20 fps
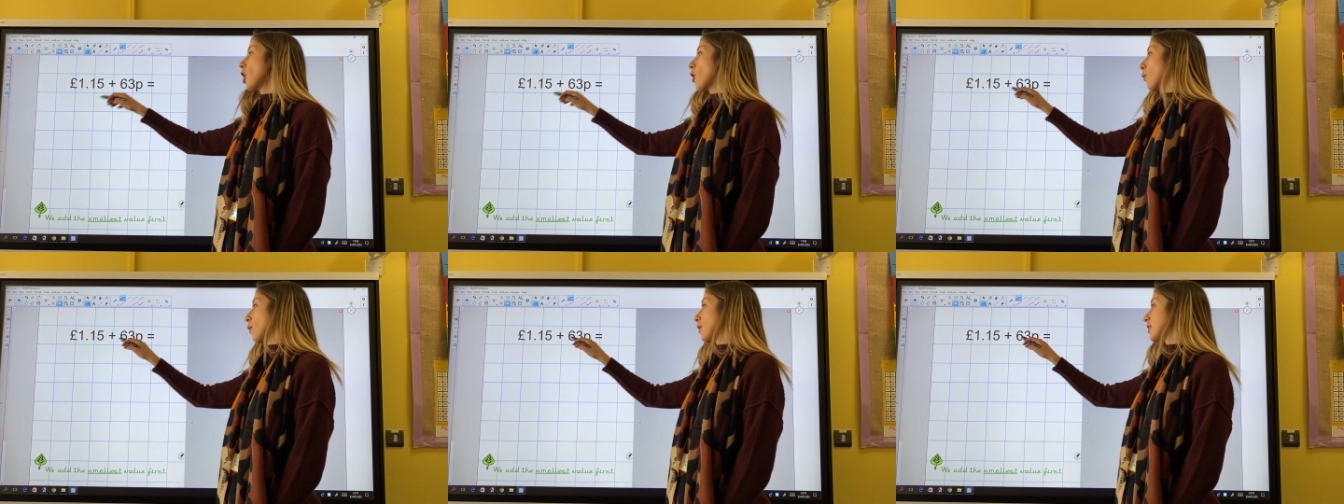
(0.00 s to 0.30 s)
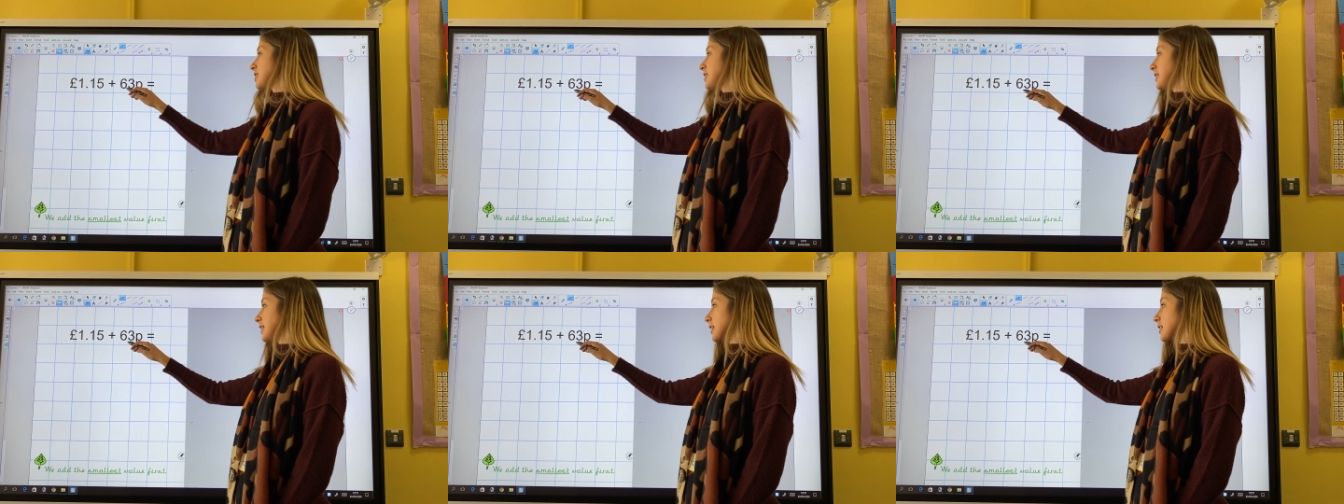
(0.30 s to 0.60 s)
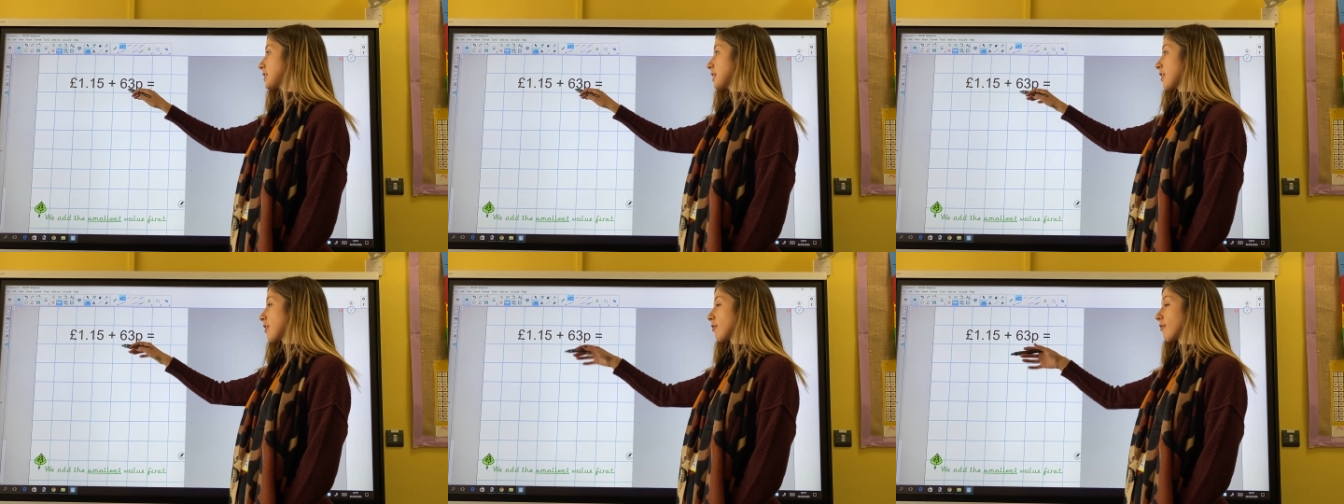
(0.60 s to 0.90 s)
whereas
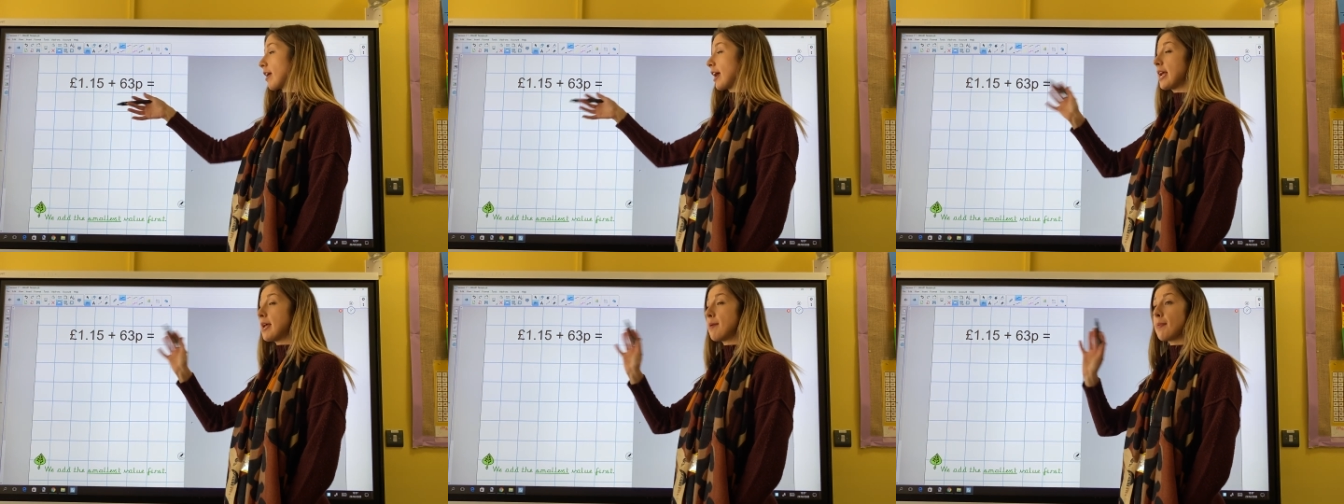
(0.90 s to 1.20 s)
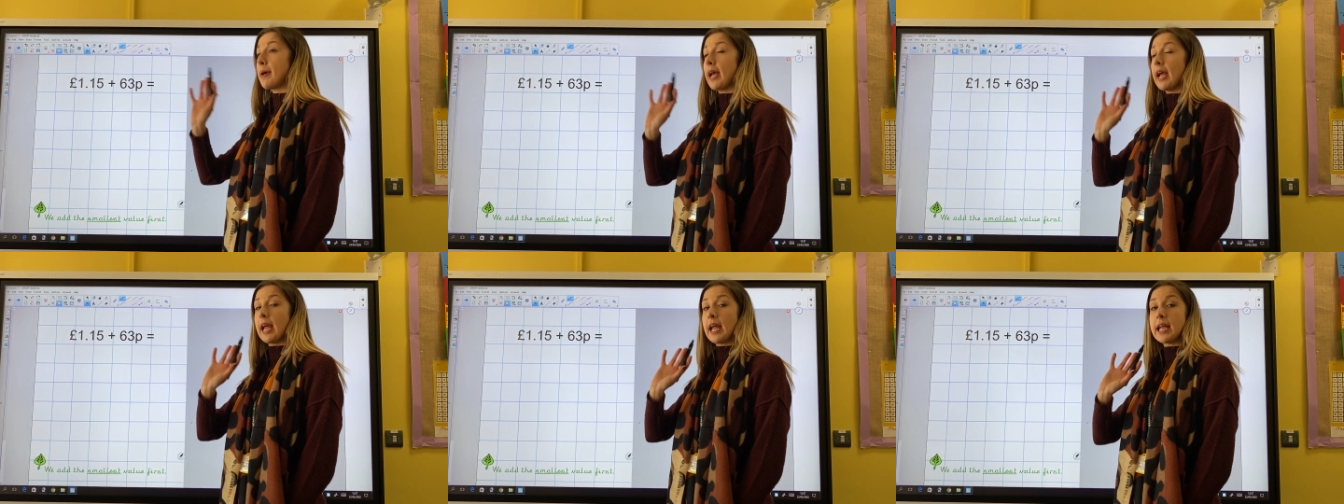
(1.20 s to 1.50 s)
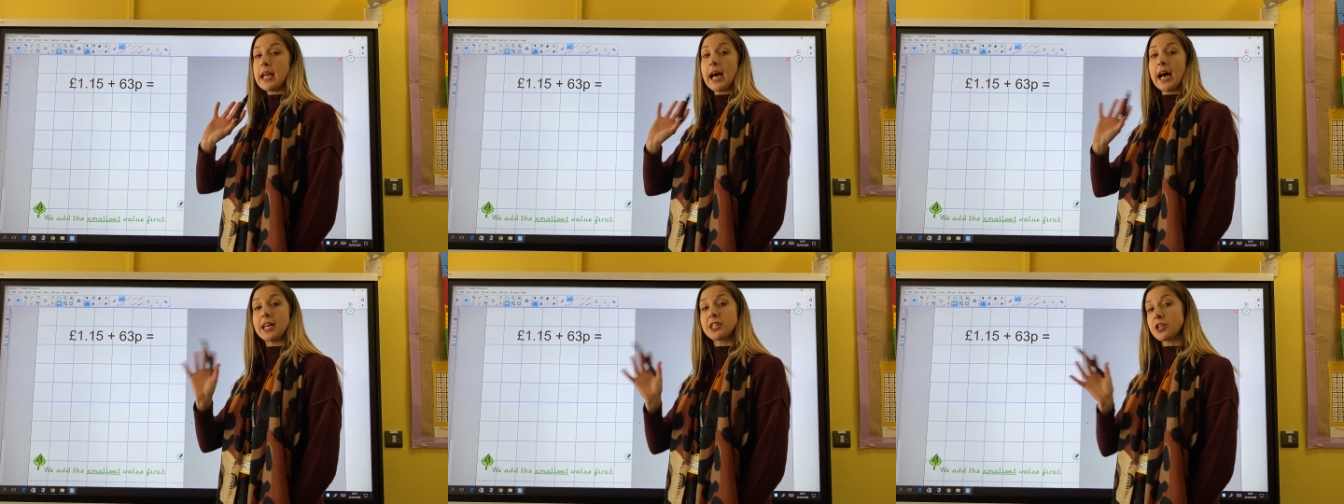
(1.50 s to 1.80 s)

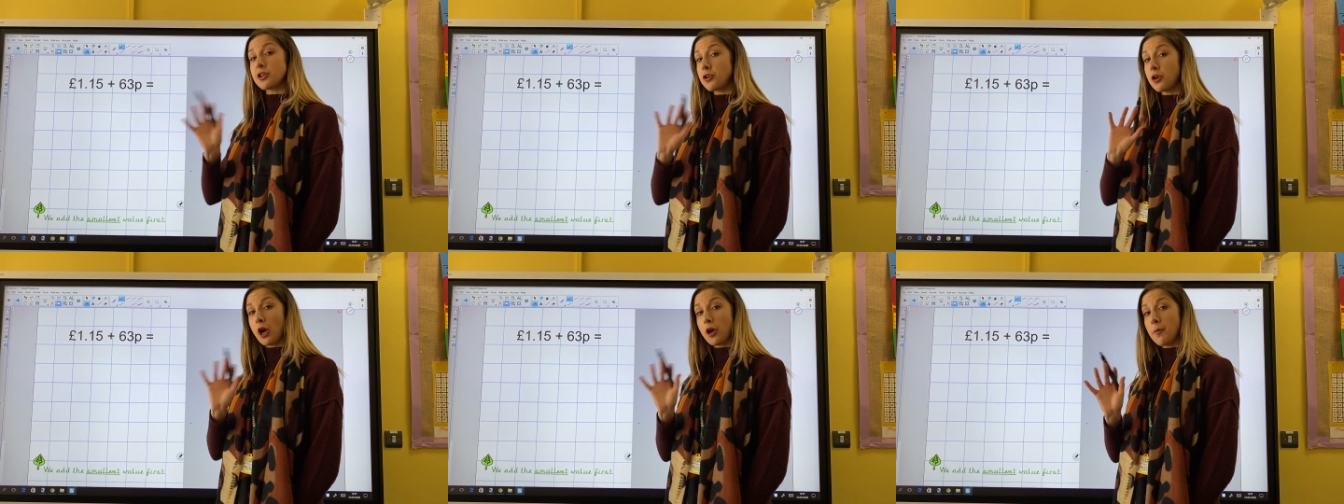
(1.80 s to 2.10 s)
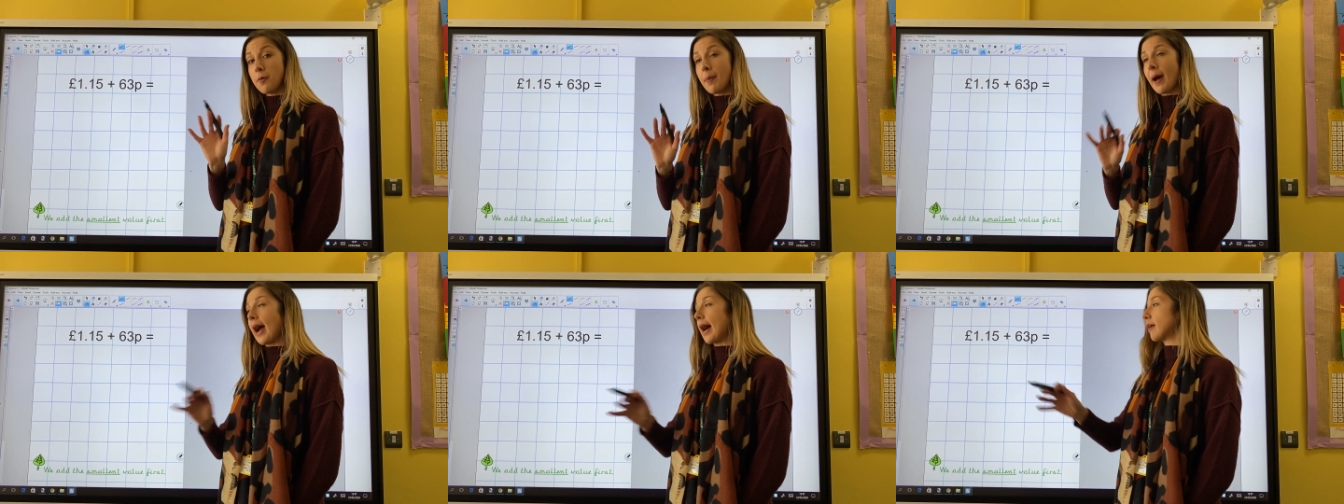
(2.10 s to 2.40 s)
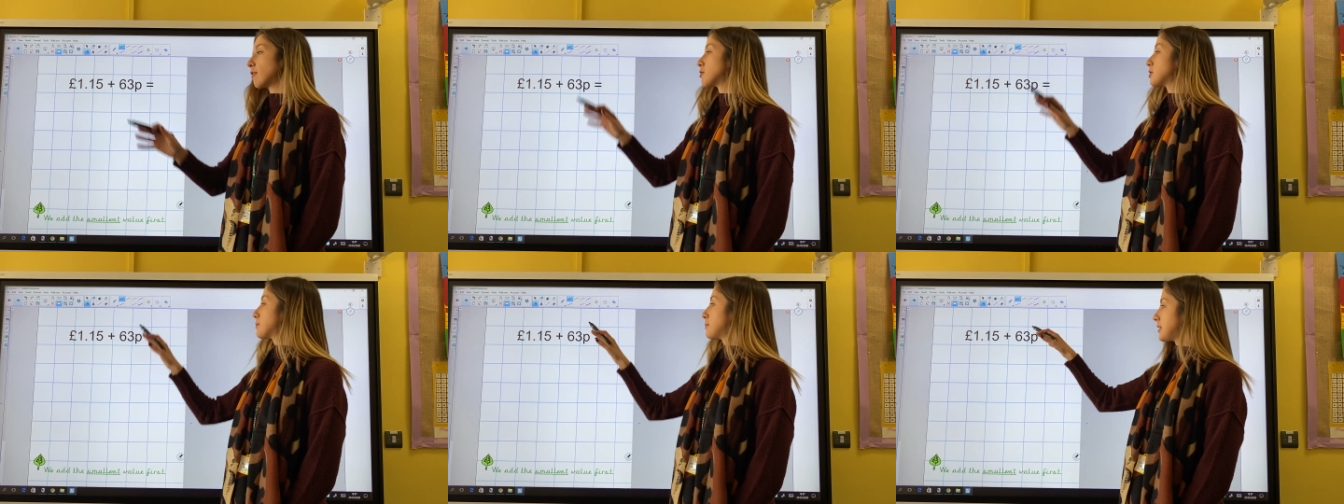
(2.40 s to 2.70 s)
63p has no
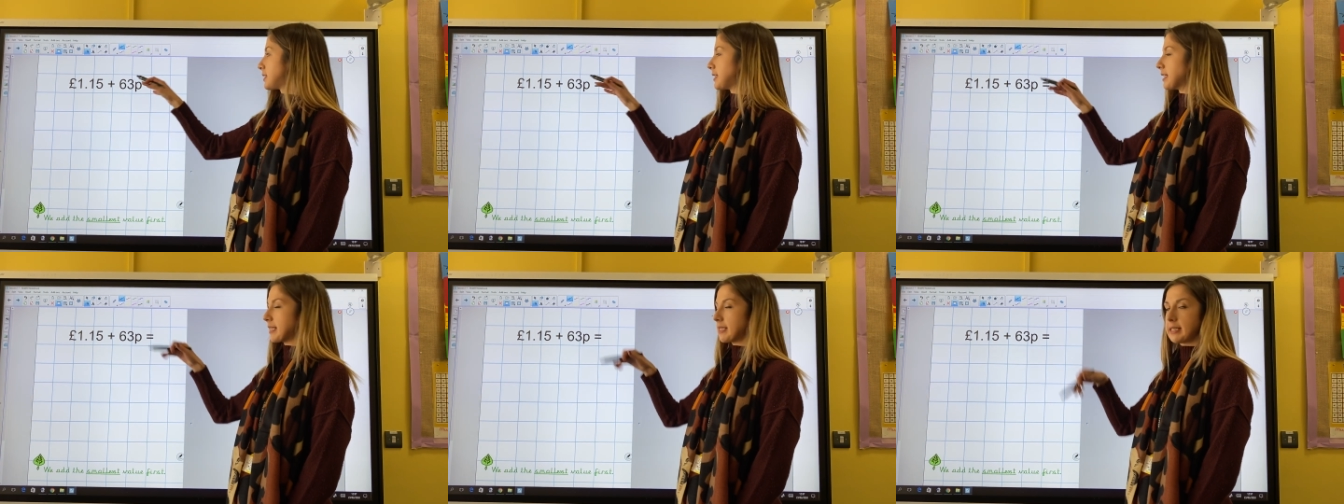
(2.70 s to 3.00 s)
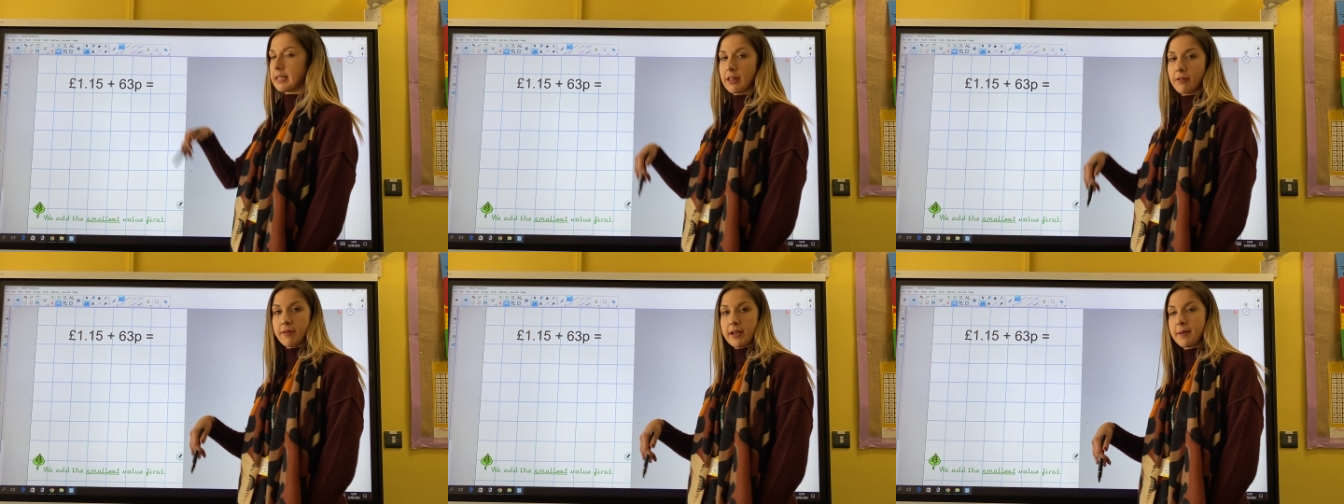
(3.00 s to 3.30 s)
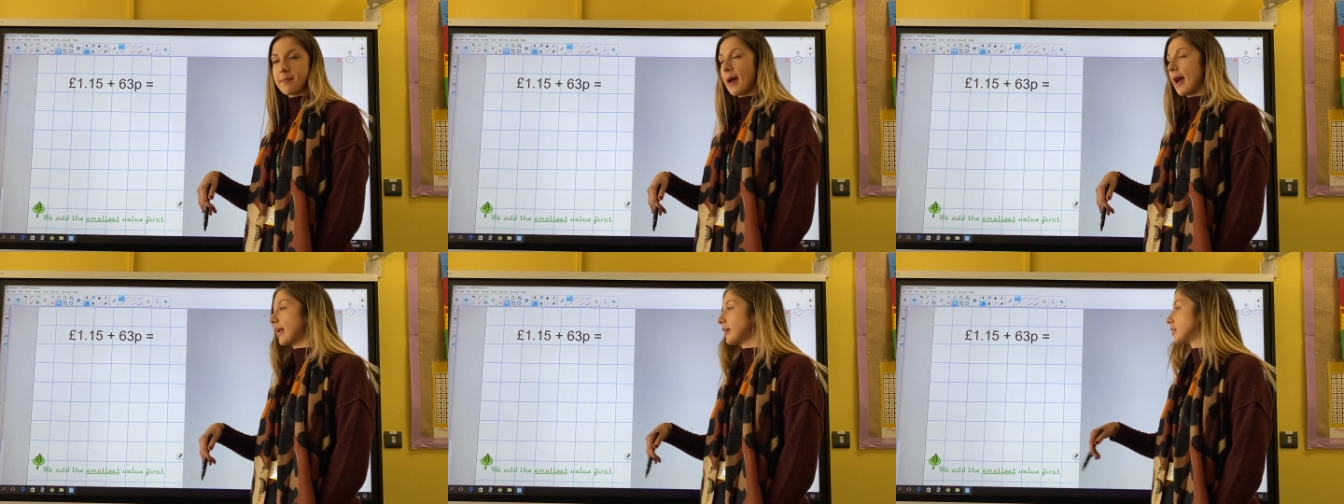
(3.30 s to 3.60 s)
pounds but
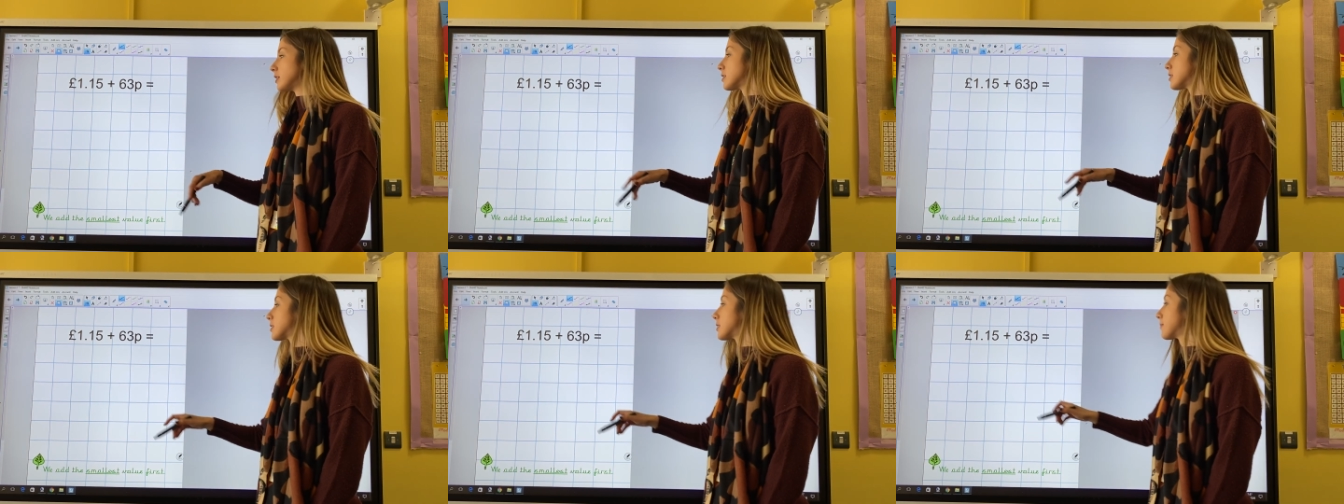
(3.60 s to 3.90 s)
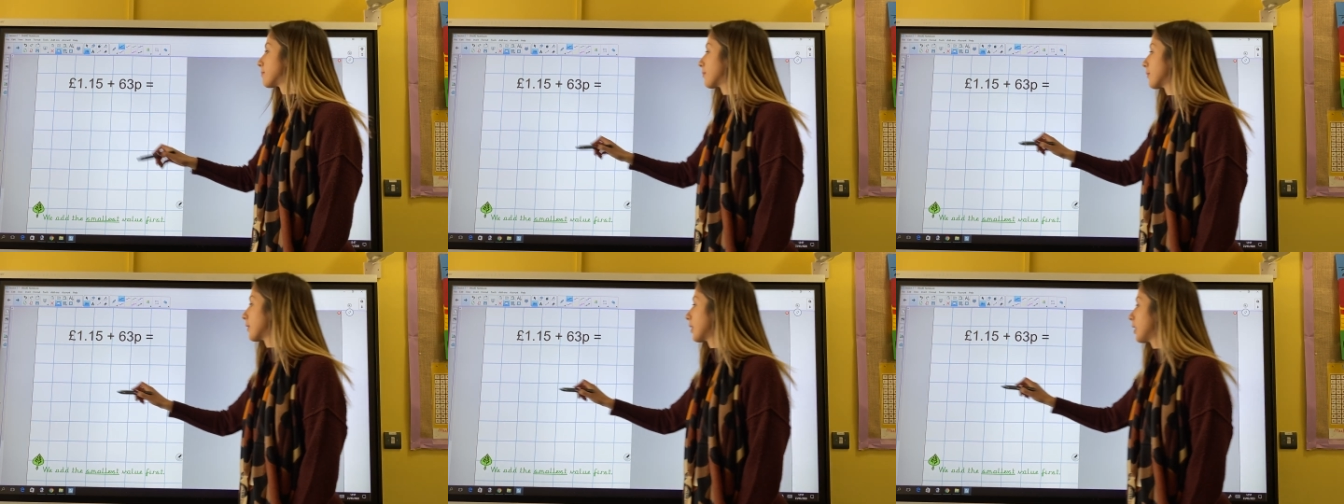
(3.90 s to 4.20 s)
63 pence.